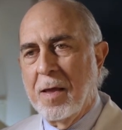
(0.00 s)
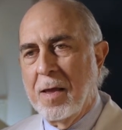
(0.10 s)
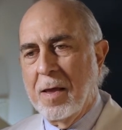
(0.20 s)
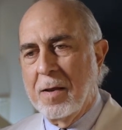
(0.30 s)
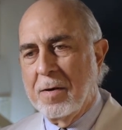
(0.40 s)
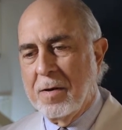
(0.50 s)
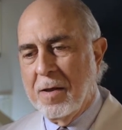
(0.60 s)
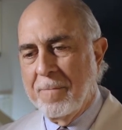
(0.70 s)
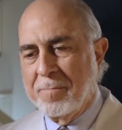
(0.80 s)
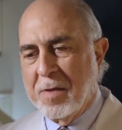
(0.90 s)
And
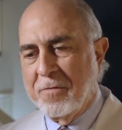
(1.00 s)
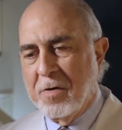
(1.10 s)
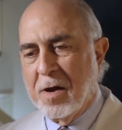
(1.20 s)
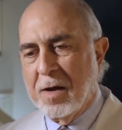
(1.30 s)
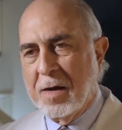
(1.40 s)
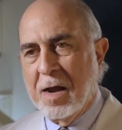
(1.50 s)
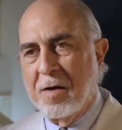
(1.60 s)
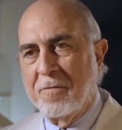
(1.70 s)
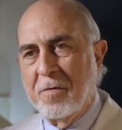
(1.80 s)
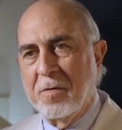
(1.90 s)
um, if you're not
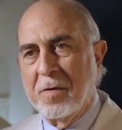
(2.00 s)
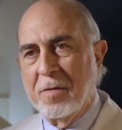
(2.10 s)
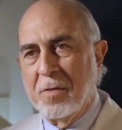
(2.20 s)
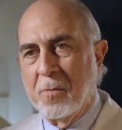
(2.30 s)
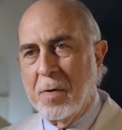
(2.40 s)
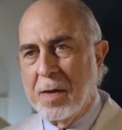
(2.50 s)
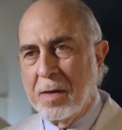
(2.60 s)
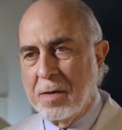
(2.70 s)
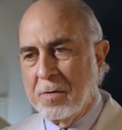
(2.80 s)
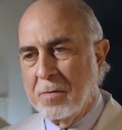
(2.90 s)
careful in the way
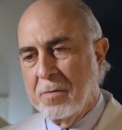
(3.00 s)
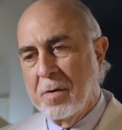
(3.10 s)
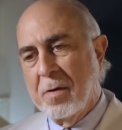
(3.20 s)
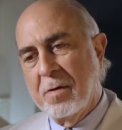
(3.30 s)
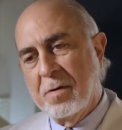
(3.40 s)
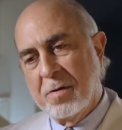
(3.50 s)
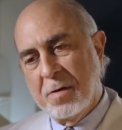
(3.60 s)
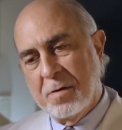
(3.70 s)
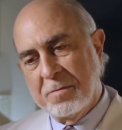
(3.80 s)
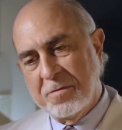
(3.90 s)
you
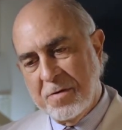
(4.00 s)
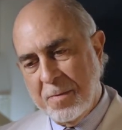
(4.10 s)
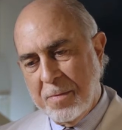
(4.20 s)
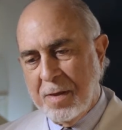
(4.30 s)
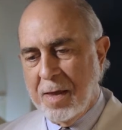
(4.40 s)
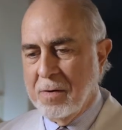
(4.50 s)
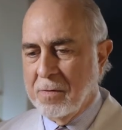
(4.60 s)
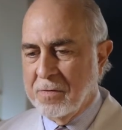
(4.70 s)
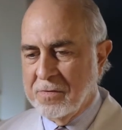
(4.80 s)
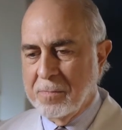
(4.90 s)
uh, stimulate
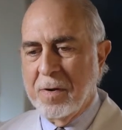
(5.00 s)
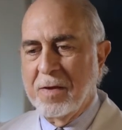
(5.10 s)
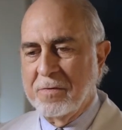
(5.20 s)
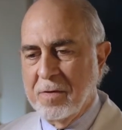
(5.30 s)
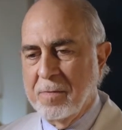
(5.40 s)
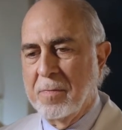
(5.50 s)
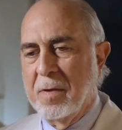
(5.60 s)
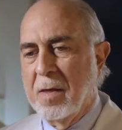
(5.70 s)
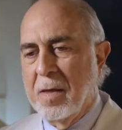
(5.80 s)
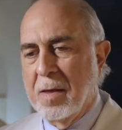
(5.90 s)
or suppress them,
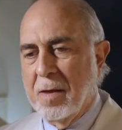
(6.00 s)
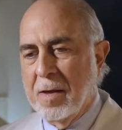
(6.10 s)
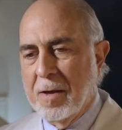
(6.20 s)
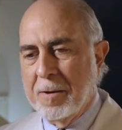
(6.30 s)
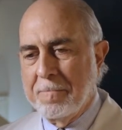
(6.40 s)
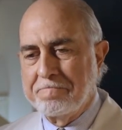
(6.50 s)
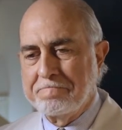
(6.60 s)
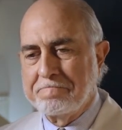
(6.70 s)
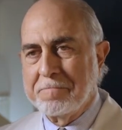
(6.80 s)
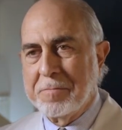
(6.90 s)
um,